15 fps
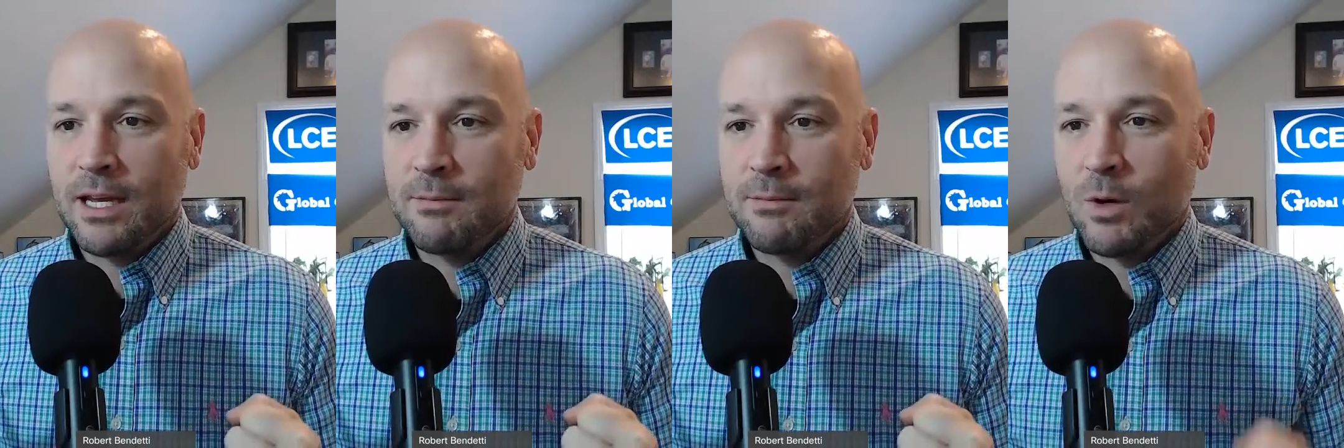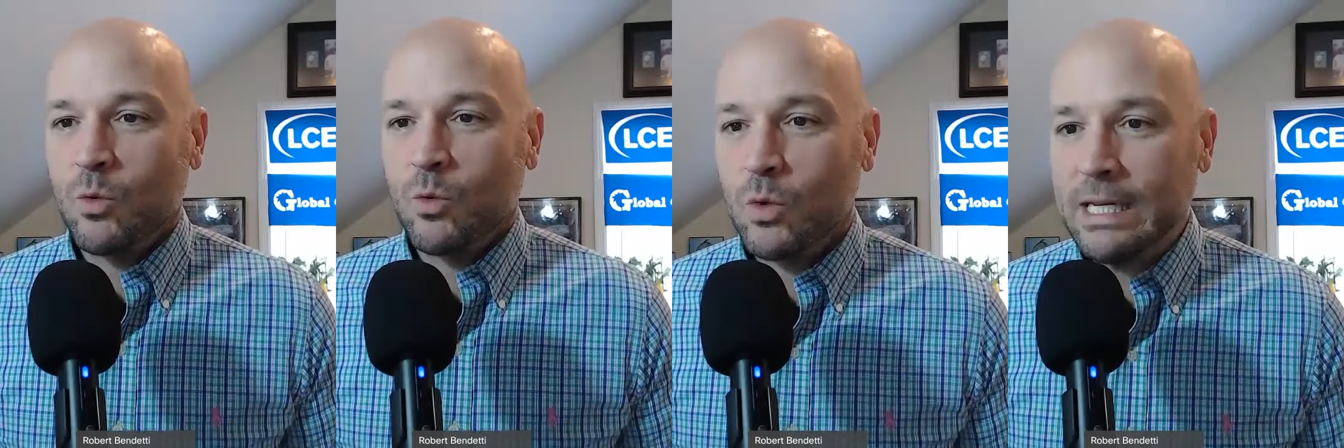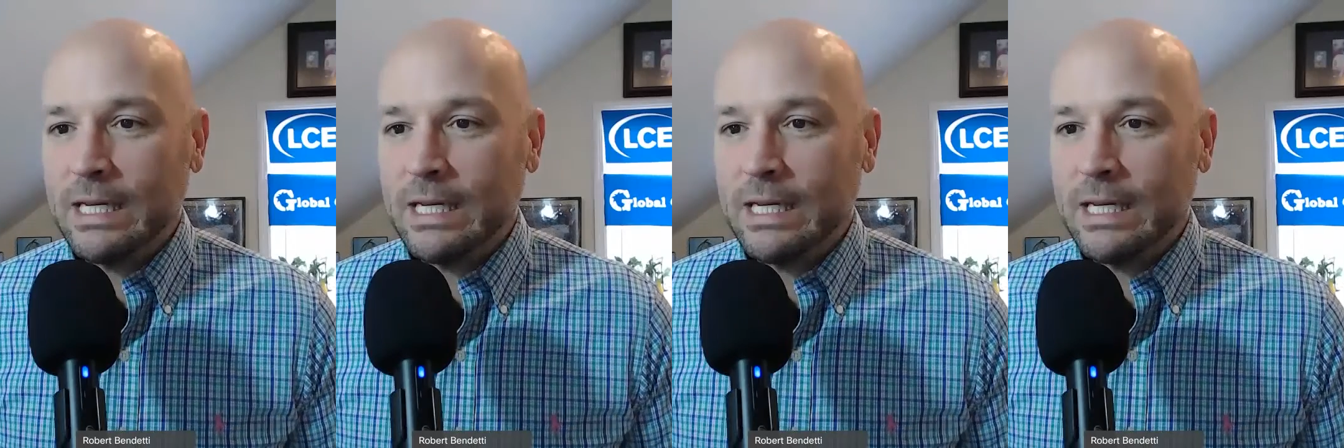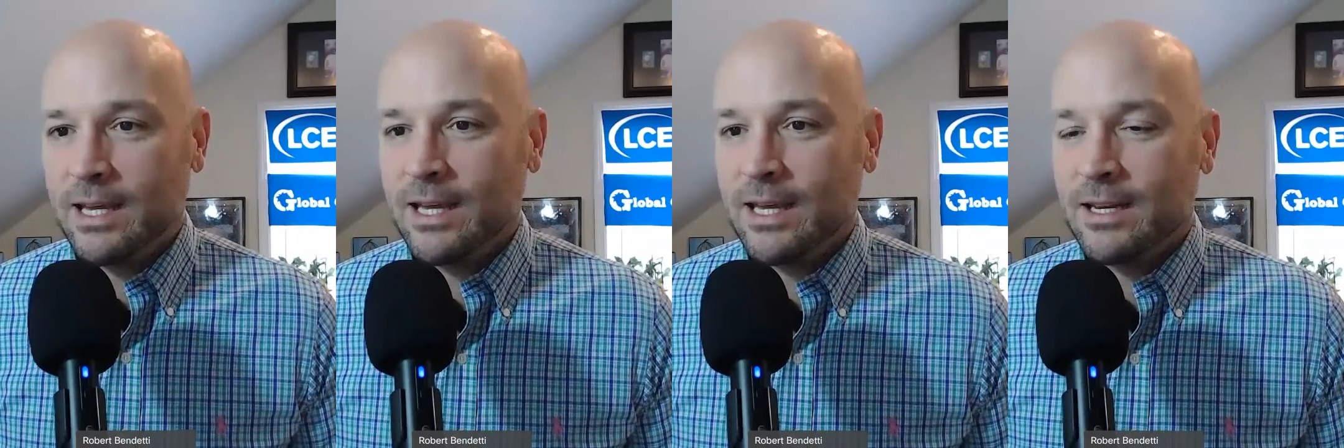weak
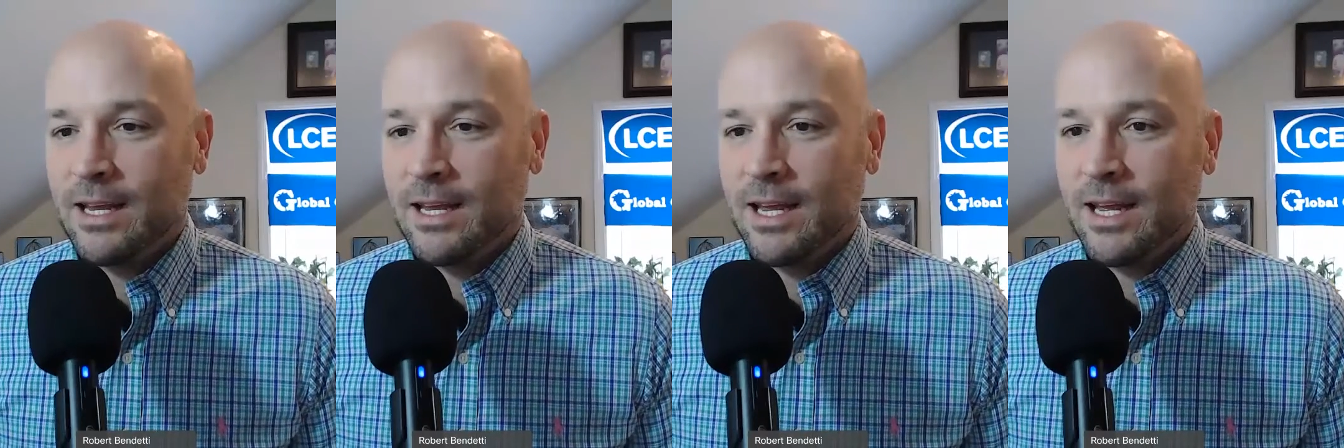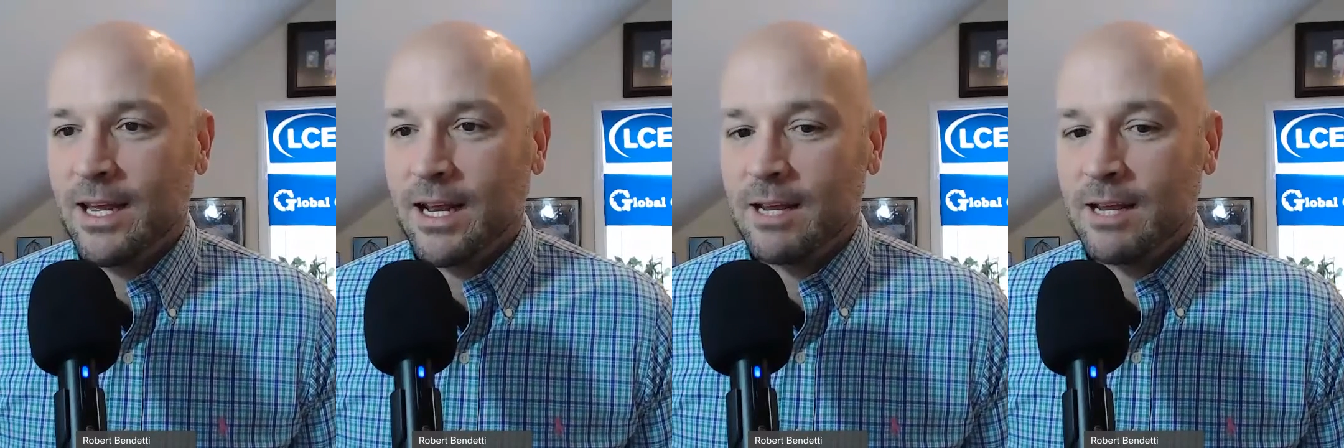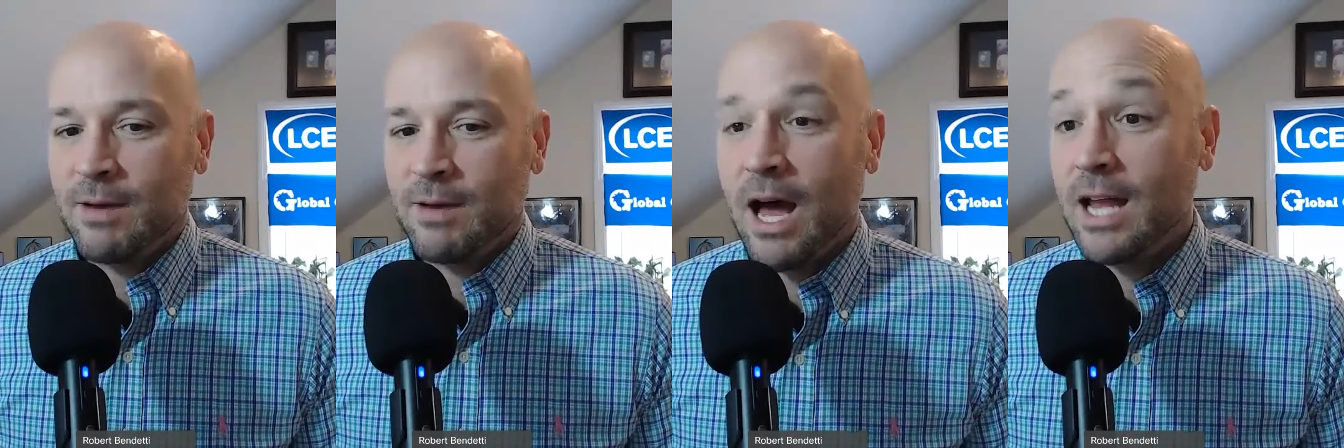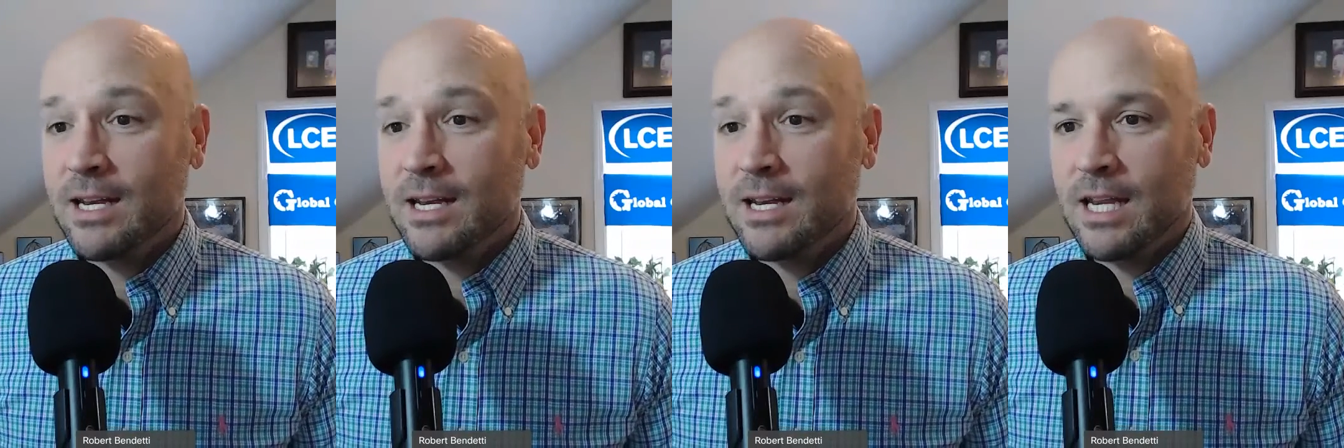and I am
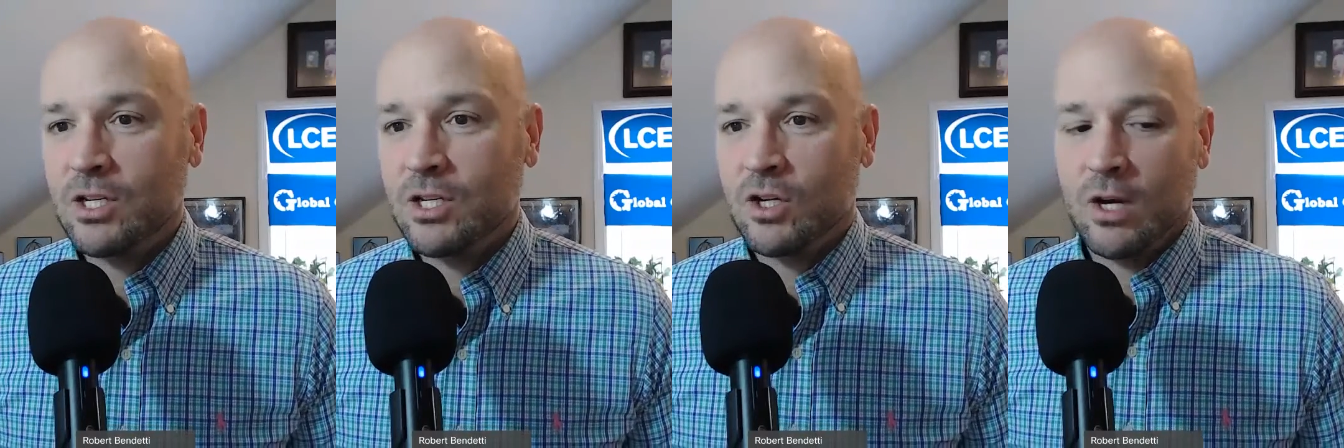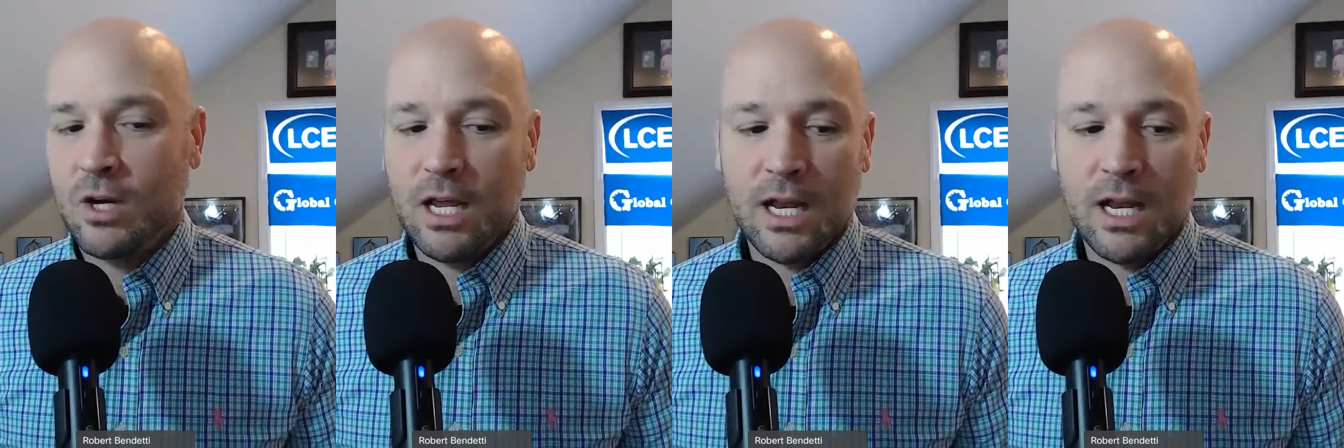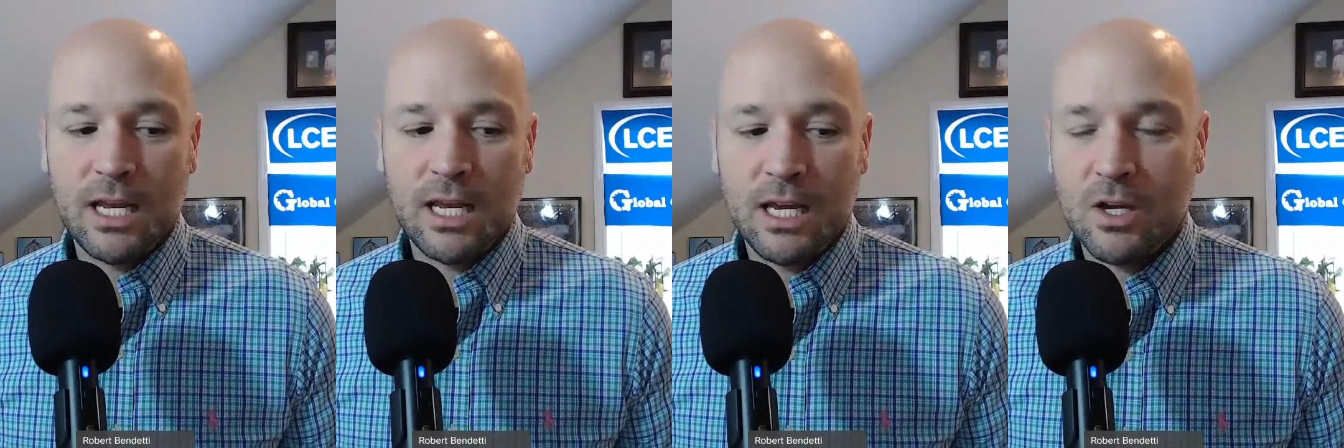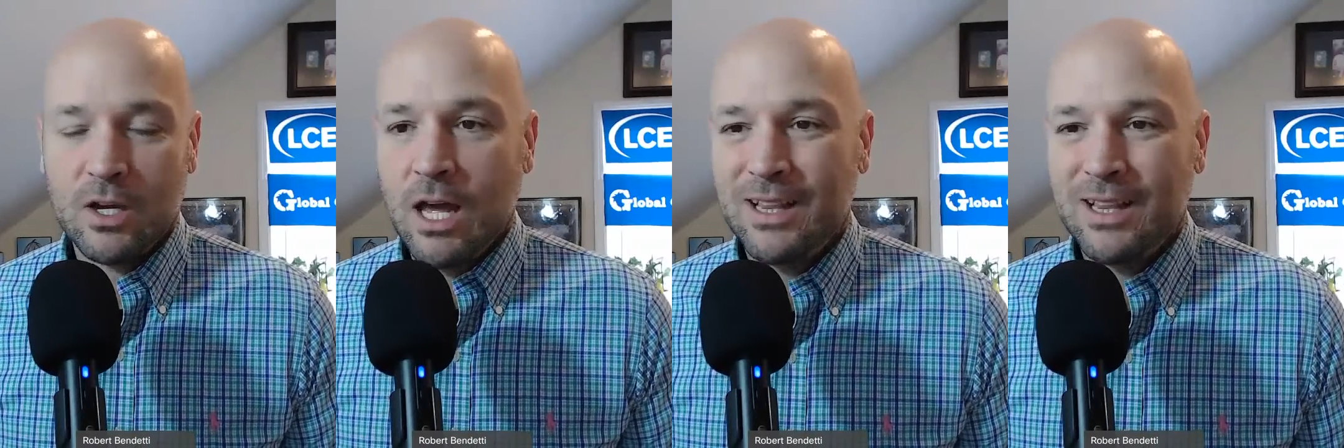hot natured, and I get
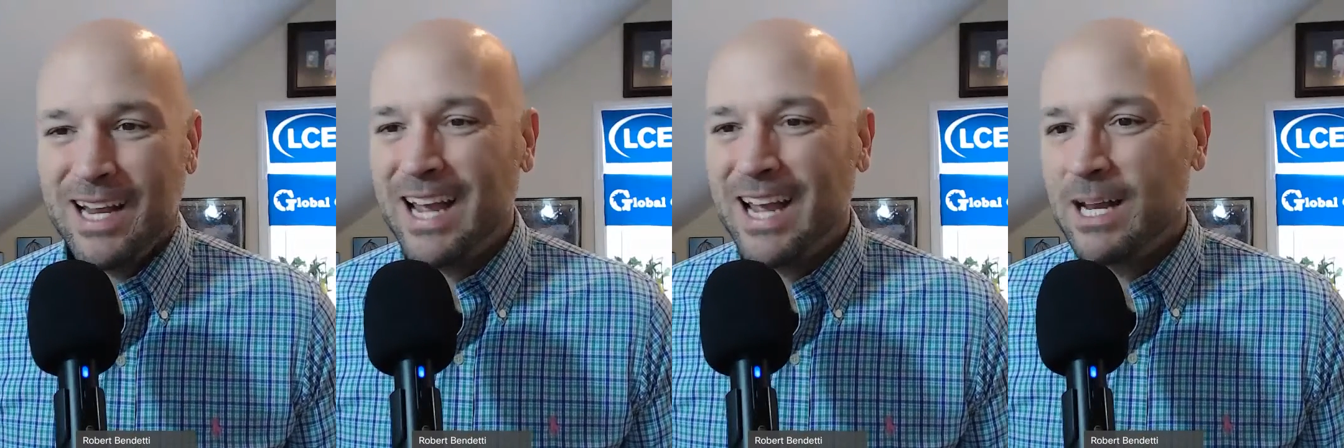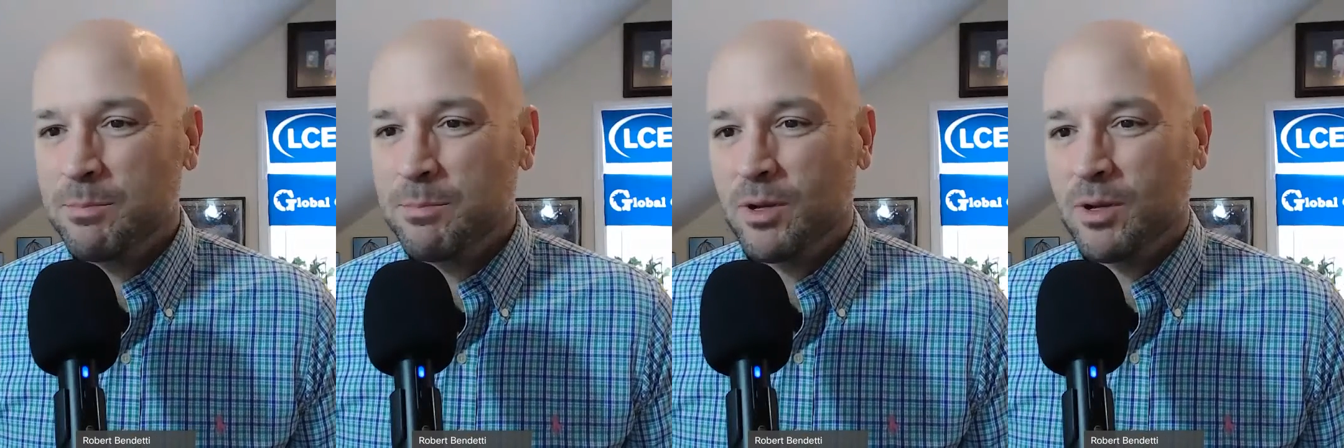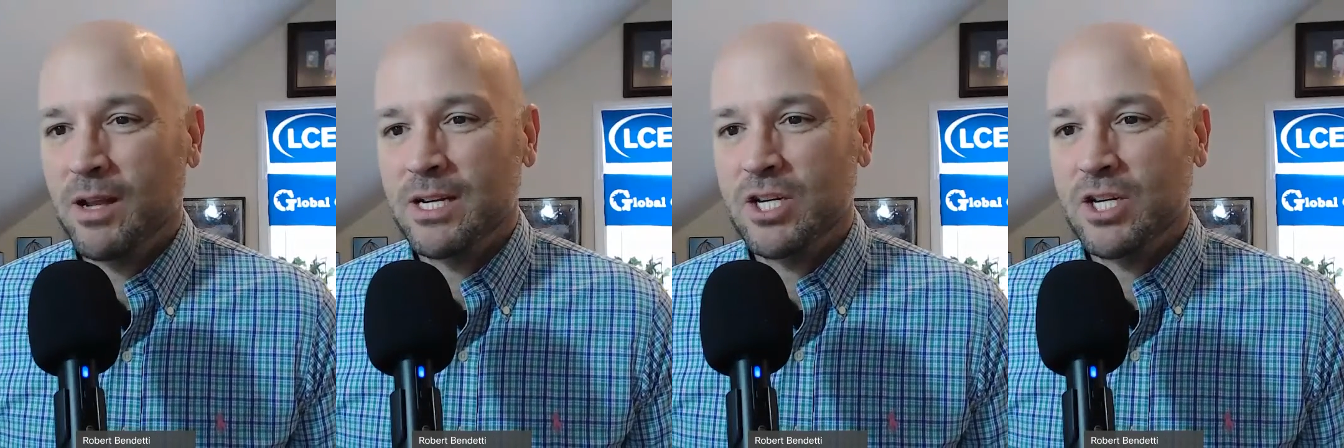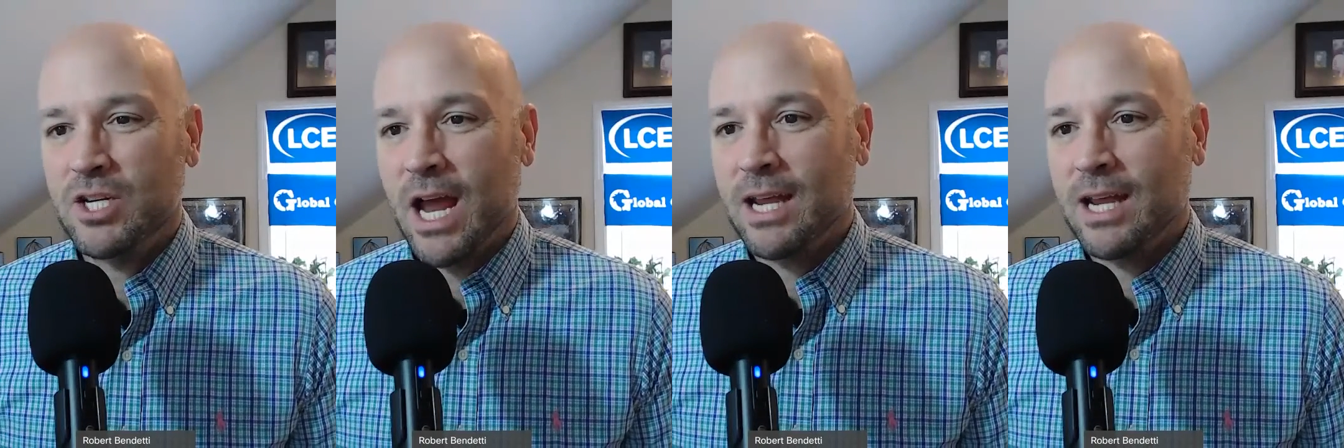like I got to put on a
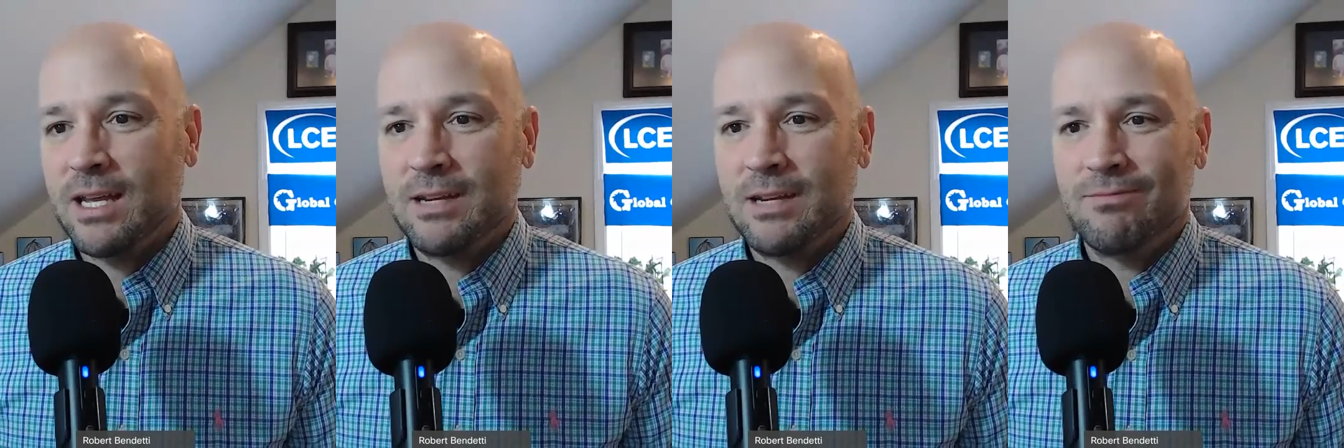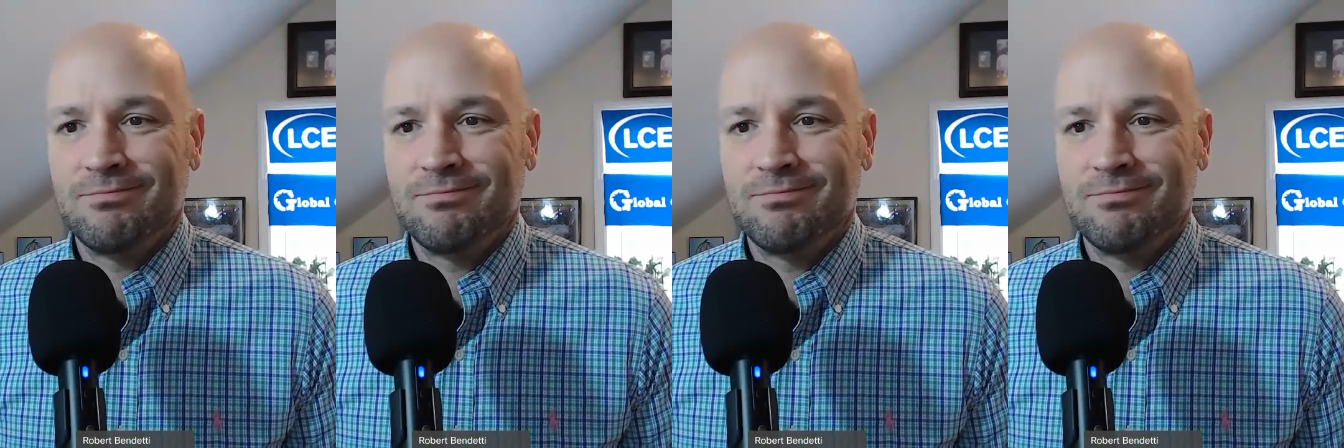jacket at